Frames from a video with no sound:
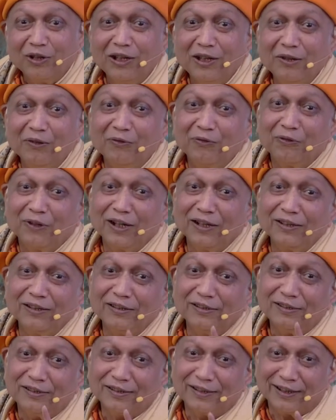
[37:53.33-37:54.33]
Only
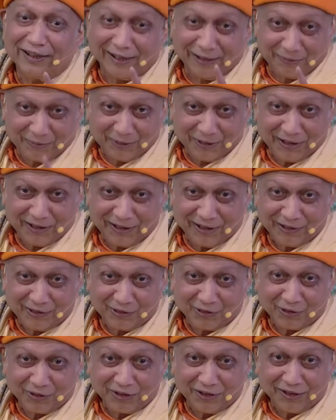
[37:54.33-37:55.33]
one
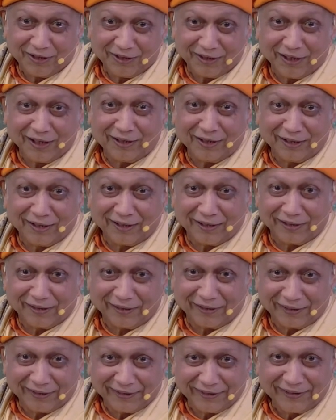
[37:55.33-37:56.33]
syllable, actually,
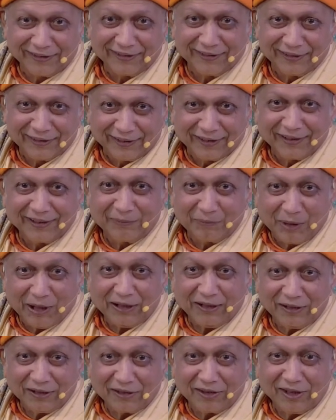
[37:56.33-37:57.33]
Da.
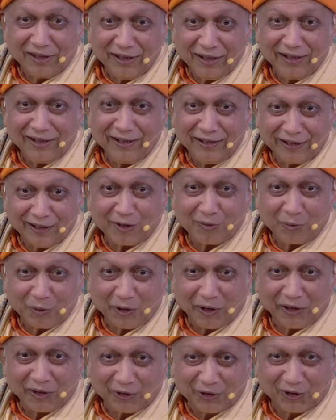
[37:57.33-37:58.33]
Uh, but three
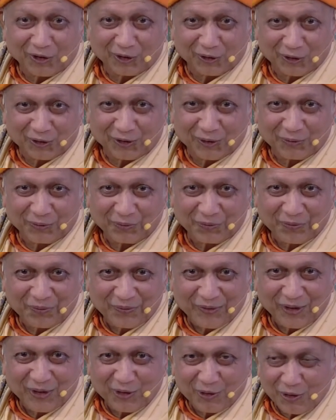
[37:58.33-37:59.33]
interpretations.
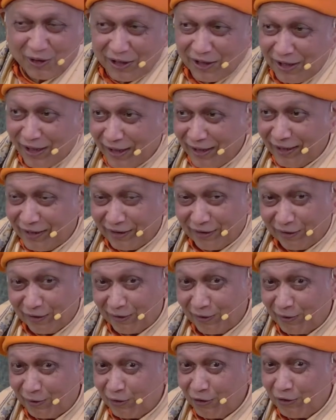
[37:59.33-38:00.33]
You are
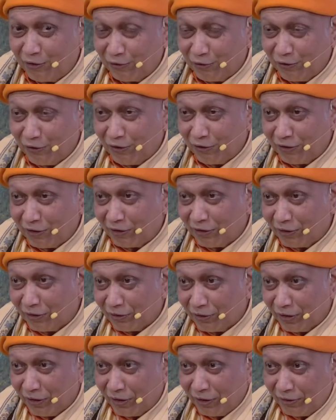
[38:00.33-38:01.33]
right. Good, good.
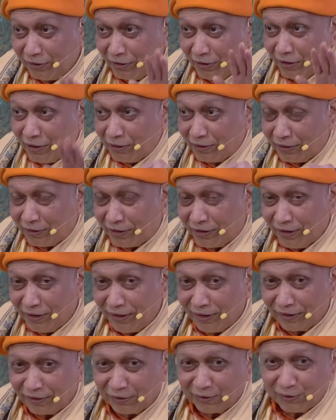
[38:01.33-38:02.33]
This girl
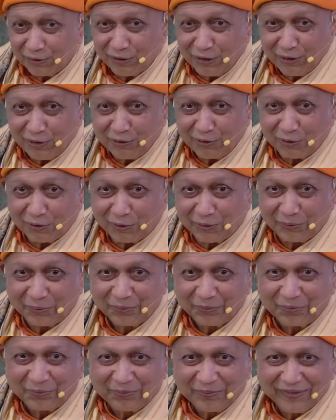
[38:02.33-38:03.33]
studies. Very
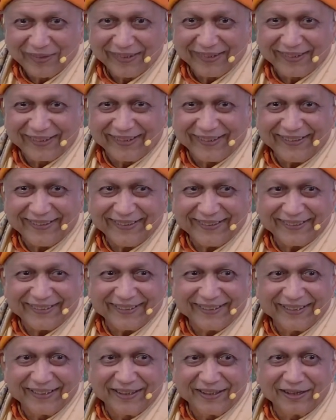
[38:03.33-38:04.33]
good.
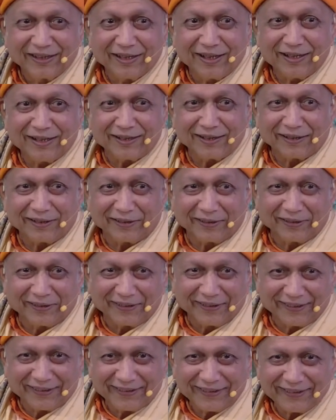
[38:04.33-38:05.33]
Mm,
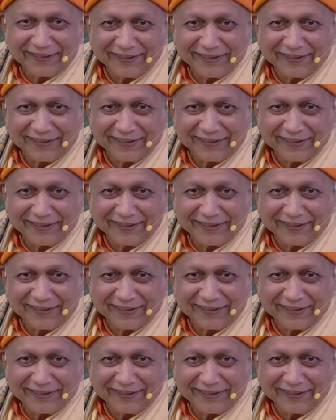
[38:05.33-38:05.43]
Da.